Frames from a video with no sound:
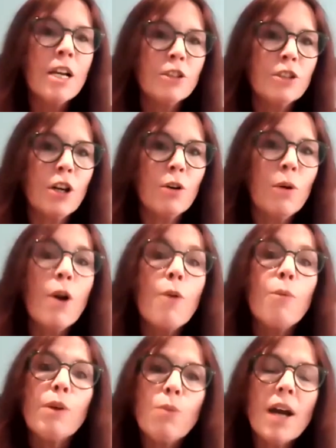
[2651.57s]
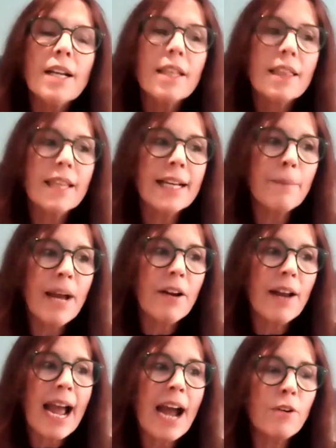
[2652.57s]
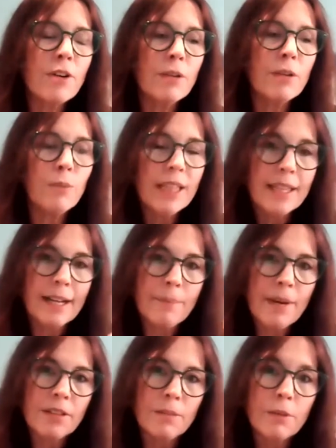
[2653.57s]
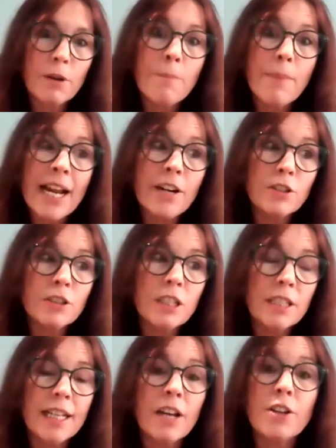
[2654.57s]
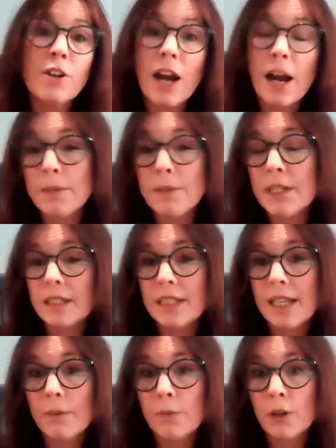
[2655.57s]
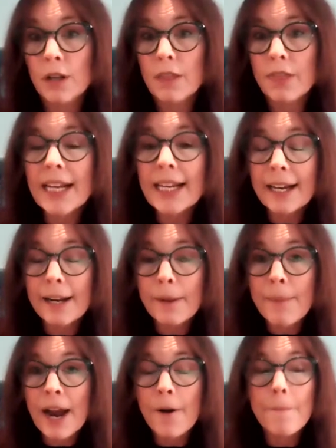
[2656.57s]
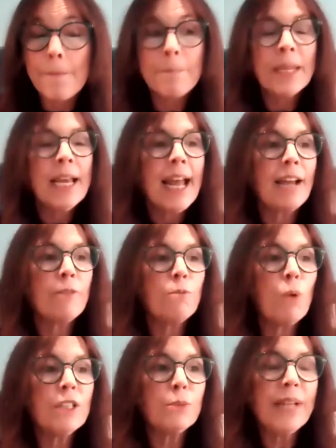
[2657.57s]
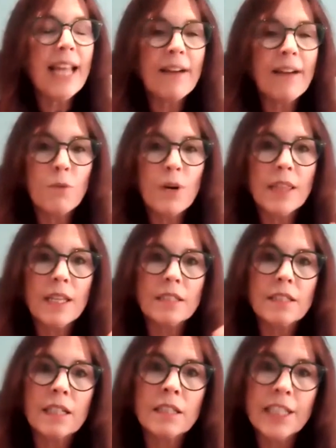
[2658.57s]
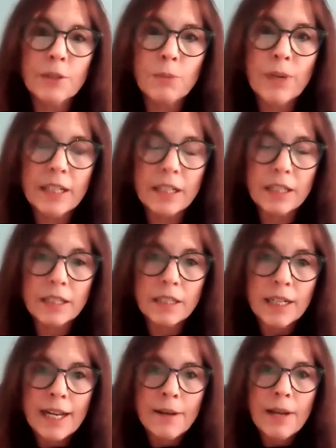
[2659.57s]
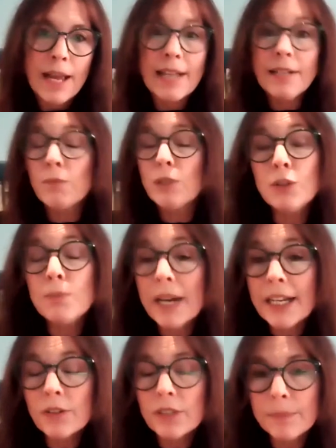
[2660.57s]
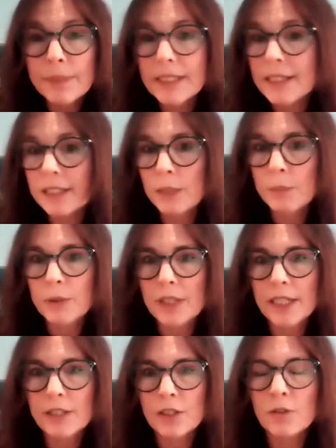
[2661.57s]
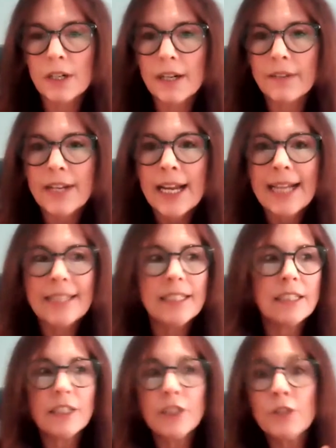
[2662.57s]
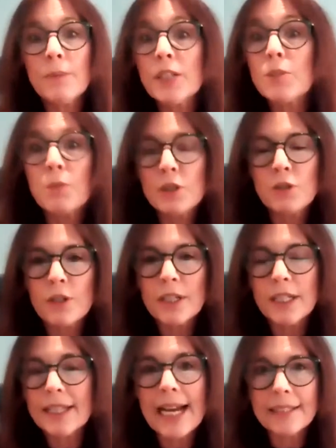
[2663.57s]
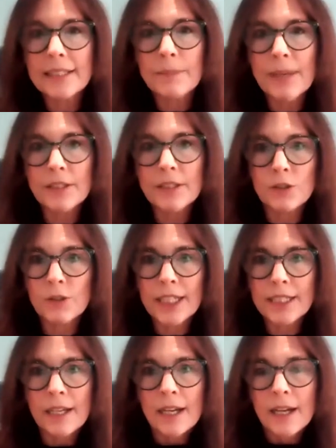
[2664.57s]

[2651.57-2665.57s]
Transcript: So we want to think about how can we think about them compared to the other options that we're thinking about. And once we have one that's a clear winner, and which you might only be 60% sure of, it's just that you're much more sure that that's the best choice